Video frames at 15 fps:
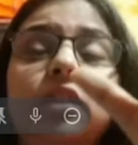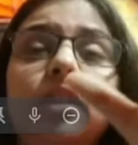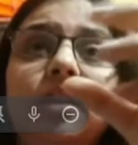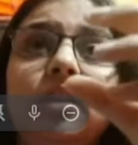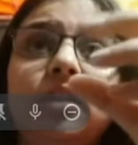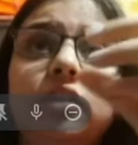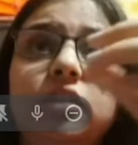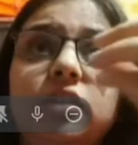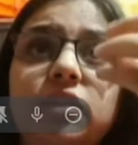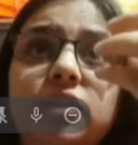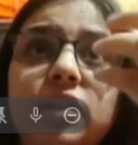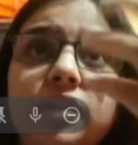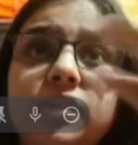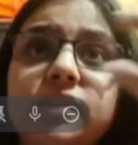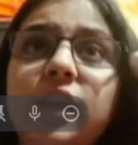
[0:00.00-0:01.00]
that the
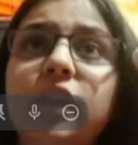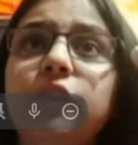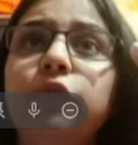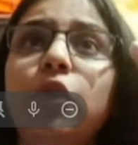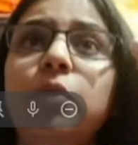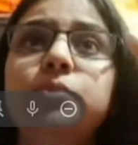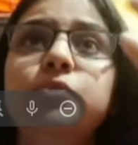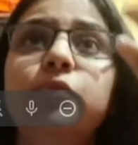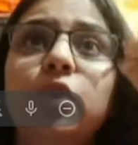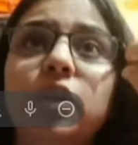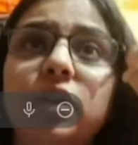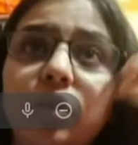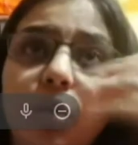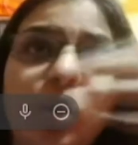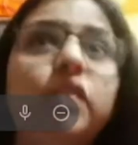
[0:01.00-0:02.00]
consent forms were
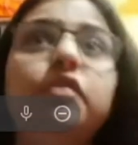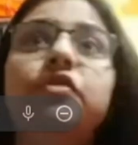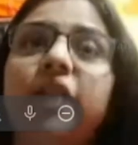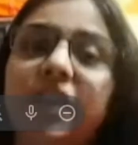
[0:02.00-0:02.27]
not